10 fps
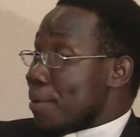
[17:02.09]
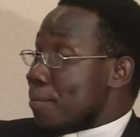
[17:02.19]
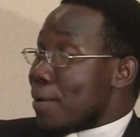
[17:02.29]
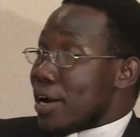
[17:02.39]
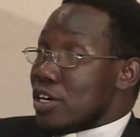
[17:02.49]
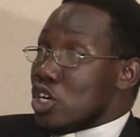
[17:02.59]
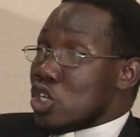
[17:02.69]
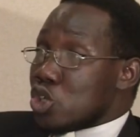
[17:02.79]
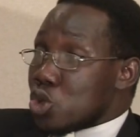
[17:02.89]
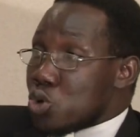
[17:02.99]
by,
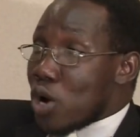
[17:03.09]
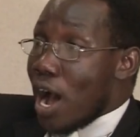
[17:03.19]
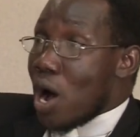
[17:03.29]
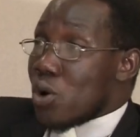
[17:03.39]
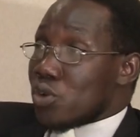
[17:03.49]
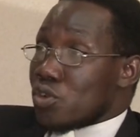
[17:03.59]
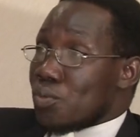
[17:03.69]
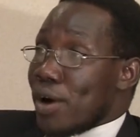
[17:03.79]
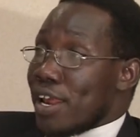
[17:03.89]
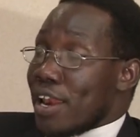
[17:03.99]

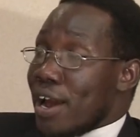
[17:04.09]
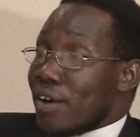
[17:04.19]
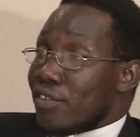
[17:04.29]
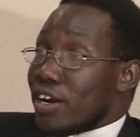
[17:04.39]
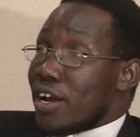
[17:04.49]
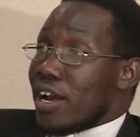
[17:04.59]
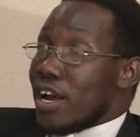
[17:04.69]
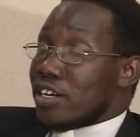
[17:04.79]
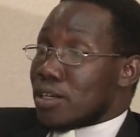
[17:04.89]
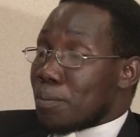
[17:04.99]
throughout my life
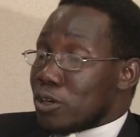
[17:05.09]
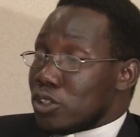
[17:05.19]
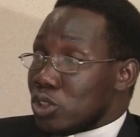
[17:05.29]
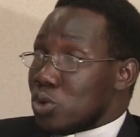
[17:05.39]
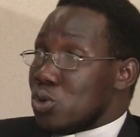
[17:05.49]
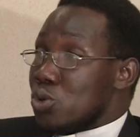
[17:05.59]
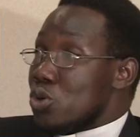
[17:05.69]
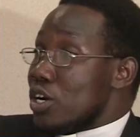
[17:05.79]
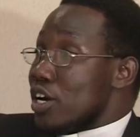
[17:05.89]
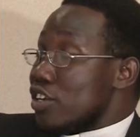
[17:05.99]
as a person who
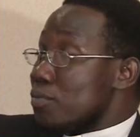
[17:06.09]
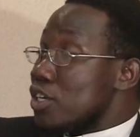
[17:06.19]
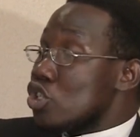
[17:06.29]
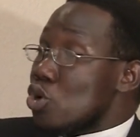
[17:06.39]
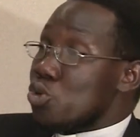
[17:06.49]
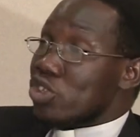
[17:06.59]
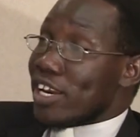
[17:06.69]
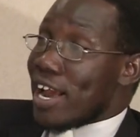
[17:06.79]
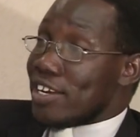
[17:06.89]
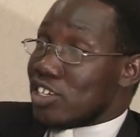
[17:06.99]
has been
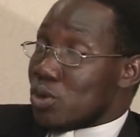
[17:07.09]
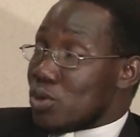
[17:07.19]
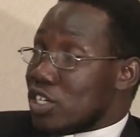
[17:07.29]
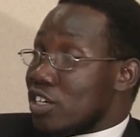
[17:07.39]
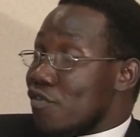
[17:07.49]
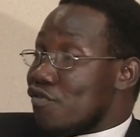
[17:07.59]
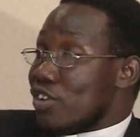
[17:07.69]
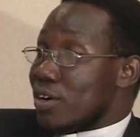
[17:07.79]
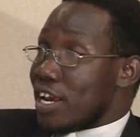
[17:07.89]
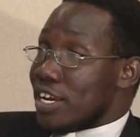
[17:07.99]
socializing with
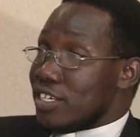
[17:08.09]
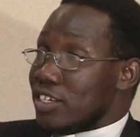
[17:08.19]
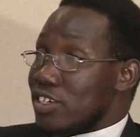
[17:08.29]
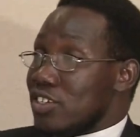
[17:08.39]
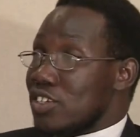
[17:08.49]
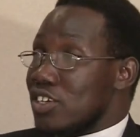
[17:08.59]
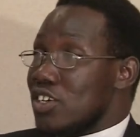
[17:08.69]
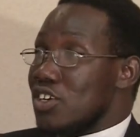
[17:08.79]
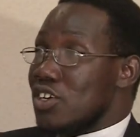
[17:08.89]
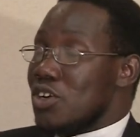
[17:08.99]
different entities
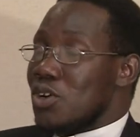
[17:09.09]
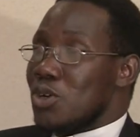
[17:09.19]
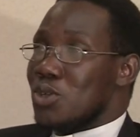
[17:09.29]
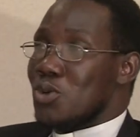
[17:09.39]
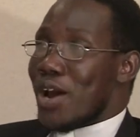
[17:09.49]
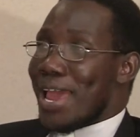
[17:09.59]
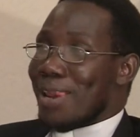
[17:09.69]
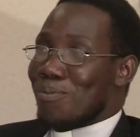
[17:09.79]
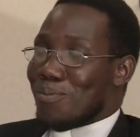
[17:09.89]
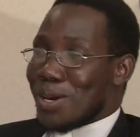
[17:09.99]
to
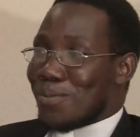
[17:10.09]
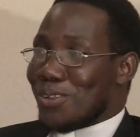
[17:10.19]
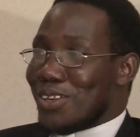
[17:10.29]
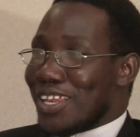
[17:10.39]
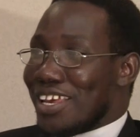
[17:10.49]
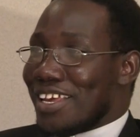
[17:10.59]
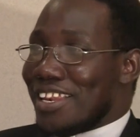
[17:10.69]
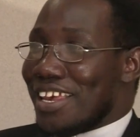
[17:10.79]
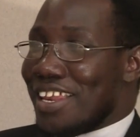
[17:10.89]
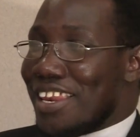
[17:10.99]
help people in, the,
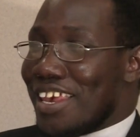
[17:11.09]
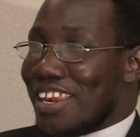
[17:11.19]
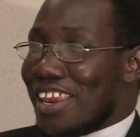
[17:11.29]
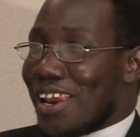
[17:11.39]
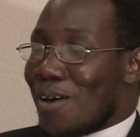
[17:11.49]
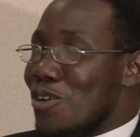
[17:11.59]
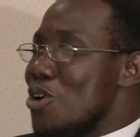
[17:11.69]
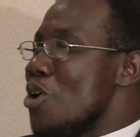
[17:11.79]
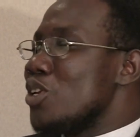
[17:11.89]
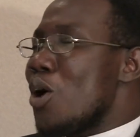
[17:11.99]
in, in, in their life.
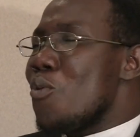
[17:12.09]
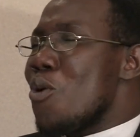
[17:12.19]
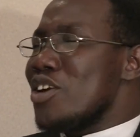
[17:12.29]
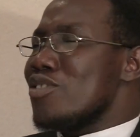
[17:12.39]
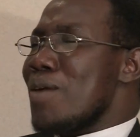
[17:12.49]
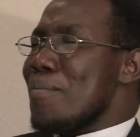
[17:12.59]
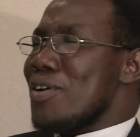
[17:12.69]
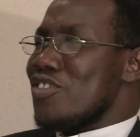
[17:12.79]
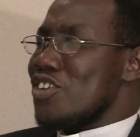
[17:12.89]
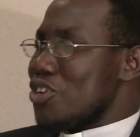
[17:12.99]
Now, what is my
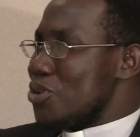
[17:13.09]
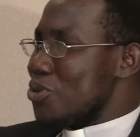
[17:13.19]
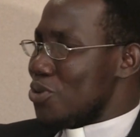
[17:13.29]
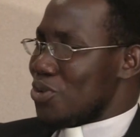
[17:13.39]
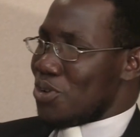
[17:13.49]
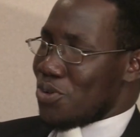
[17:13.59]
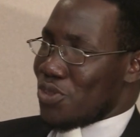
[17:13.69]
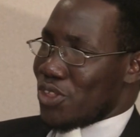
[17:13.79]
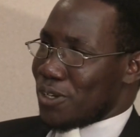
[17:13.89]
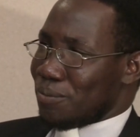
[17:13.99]
message to you, youth?